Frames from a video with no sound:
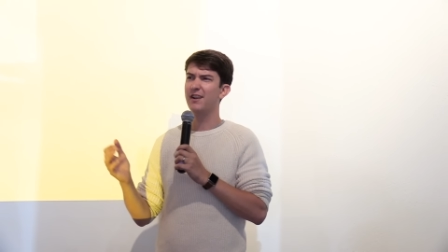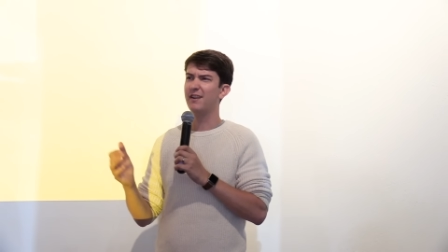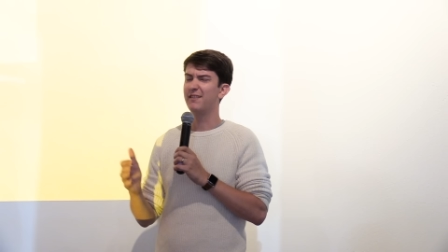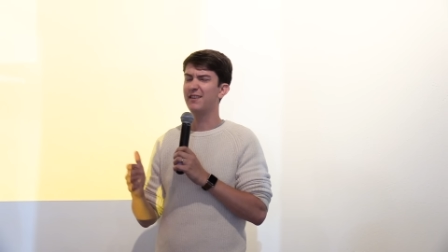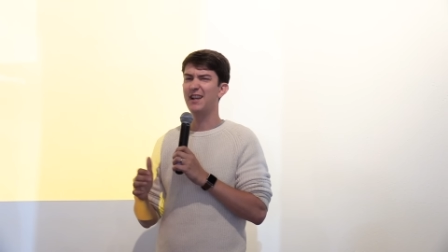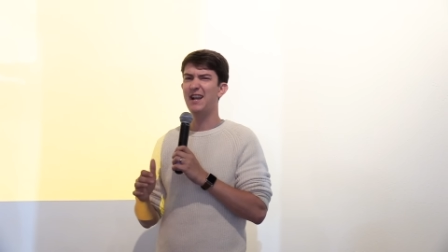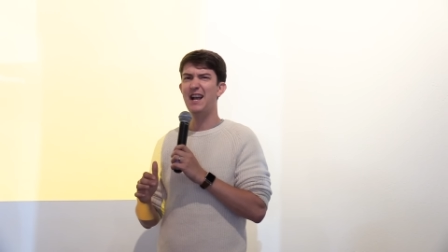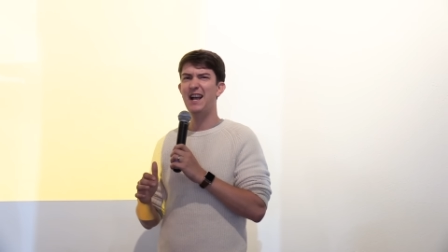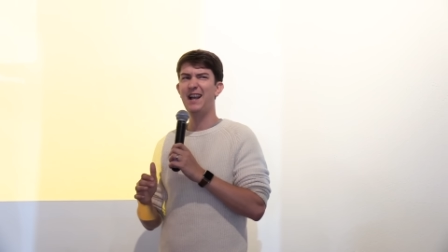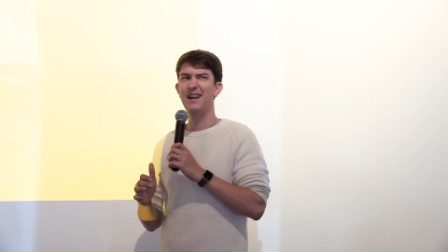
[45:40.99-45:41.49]
I was
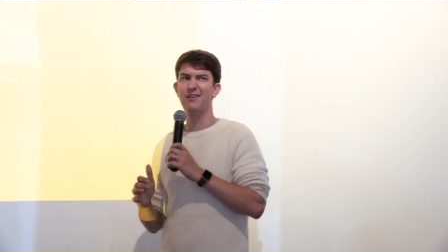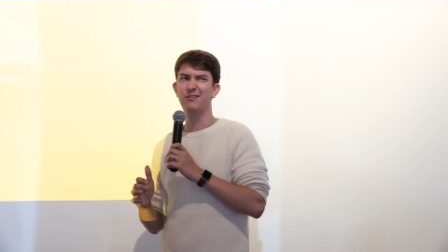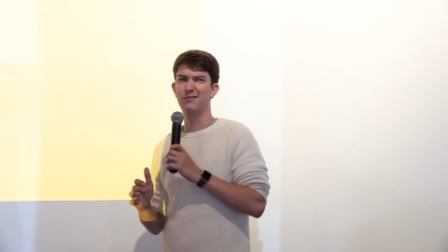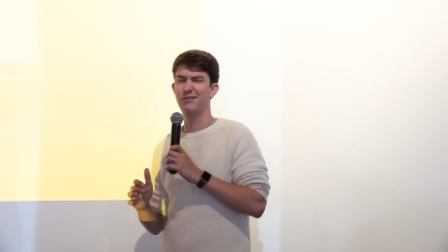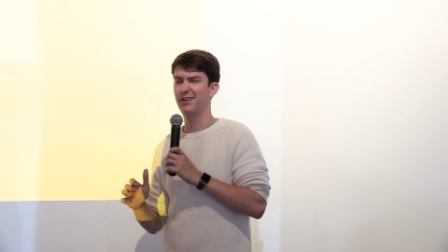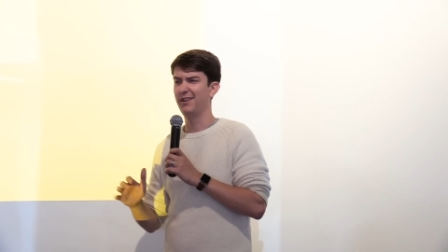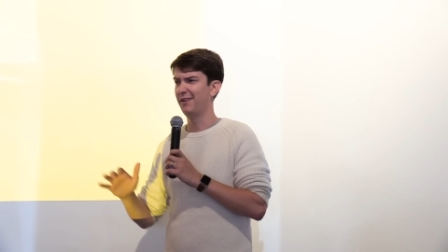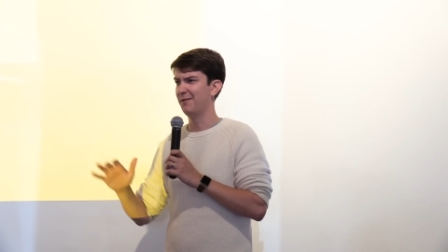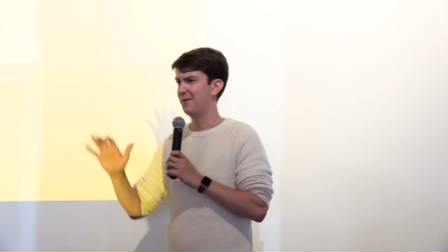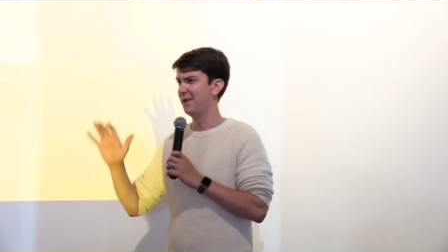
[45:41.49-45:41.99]
like, I don't
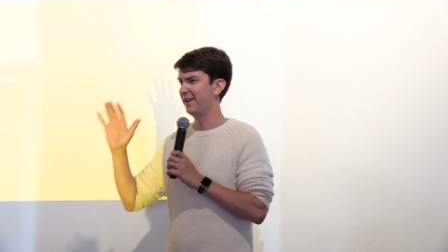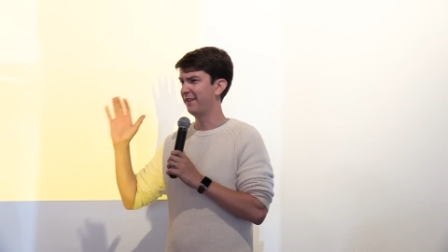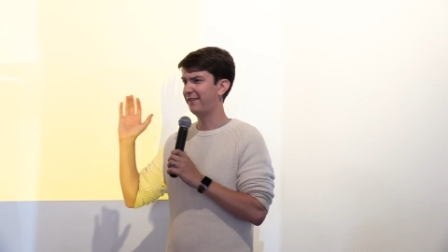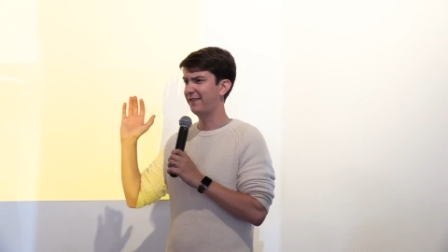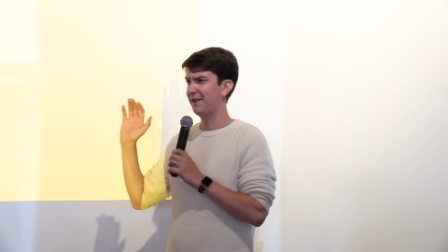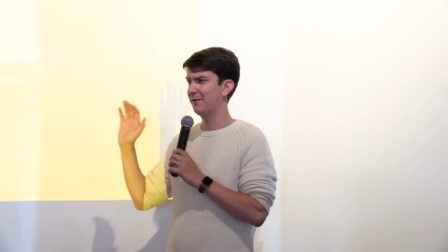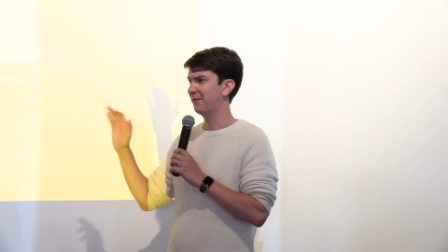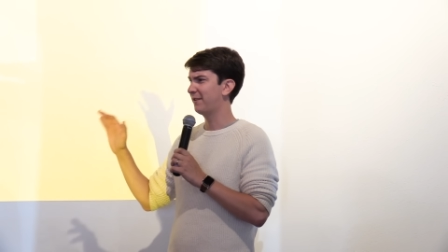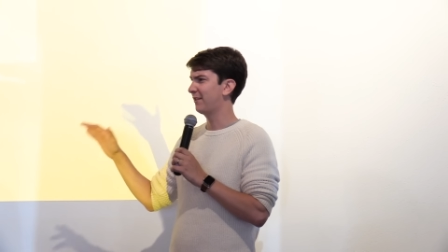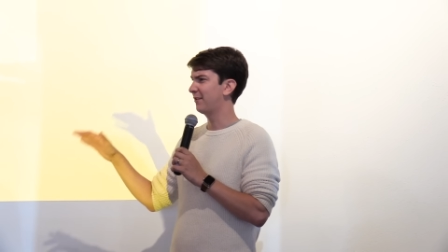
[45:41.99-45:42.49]
really want to
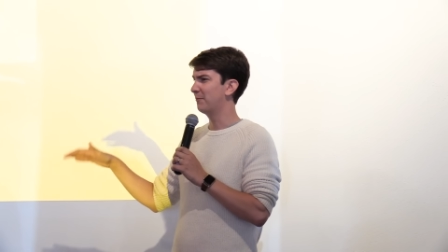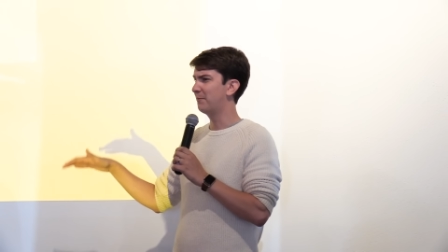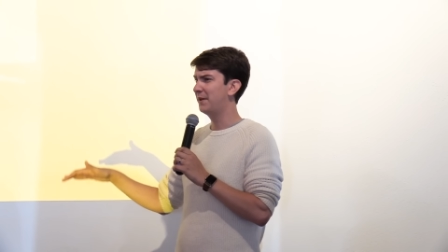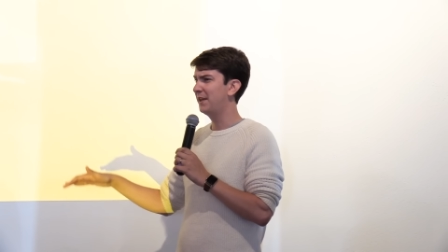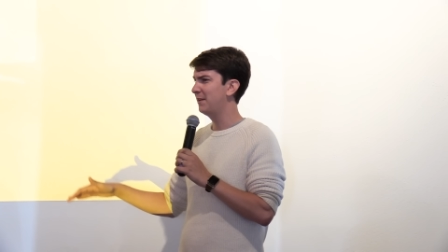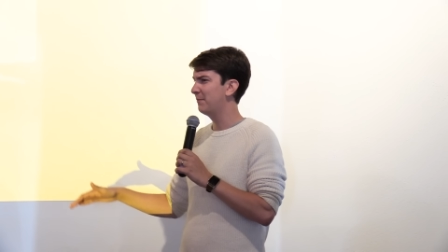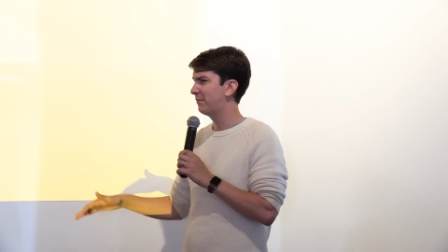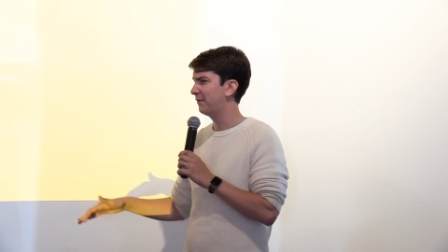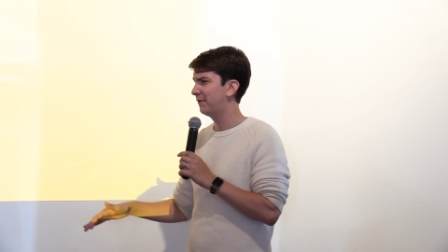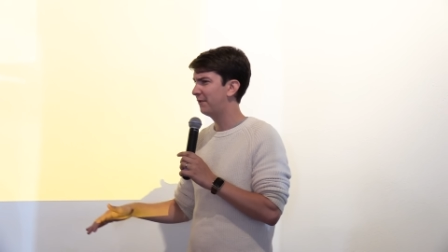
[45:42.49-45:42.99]
stay with other
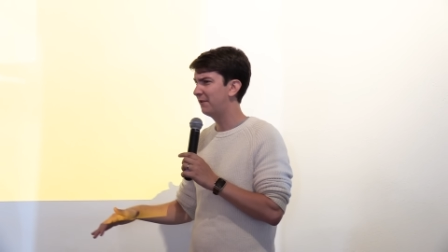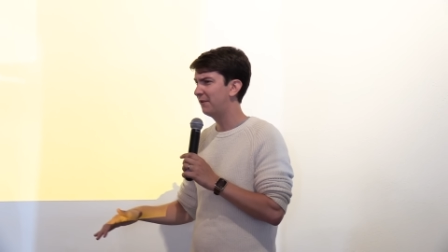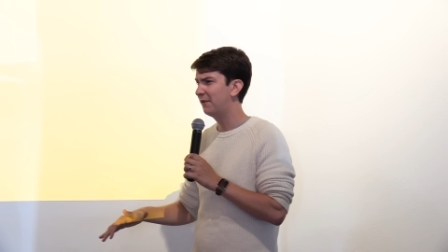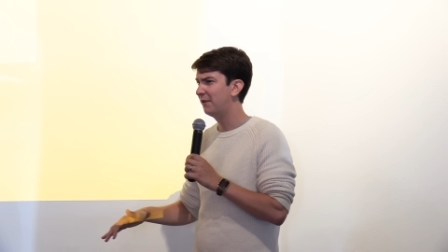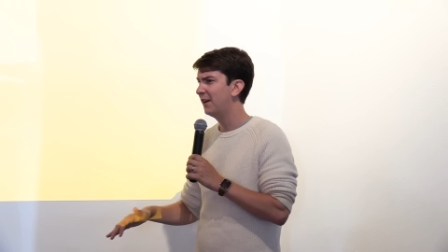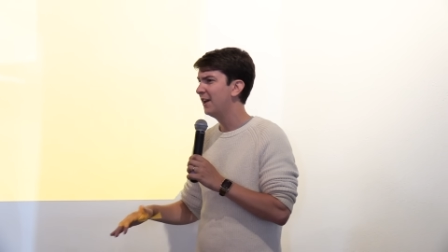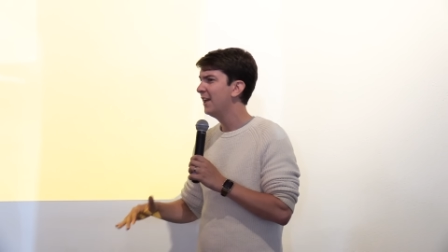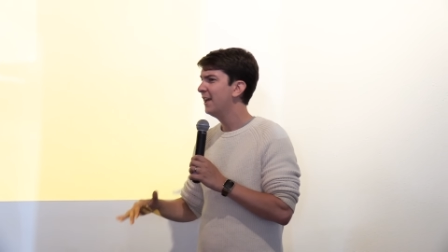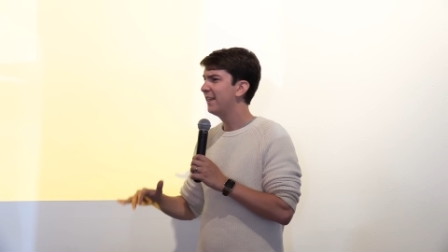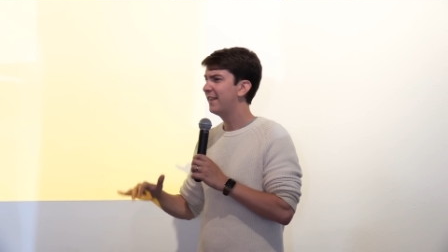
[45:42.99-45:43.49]

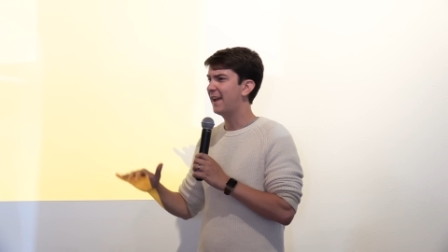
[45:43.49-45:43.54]
people.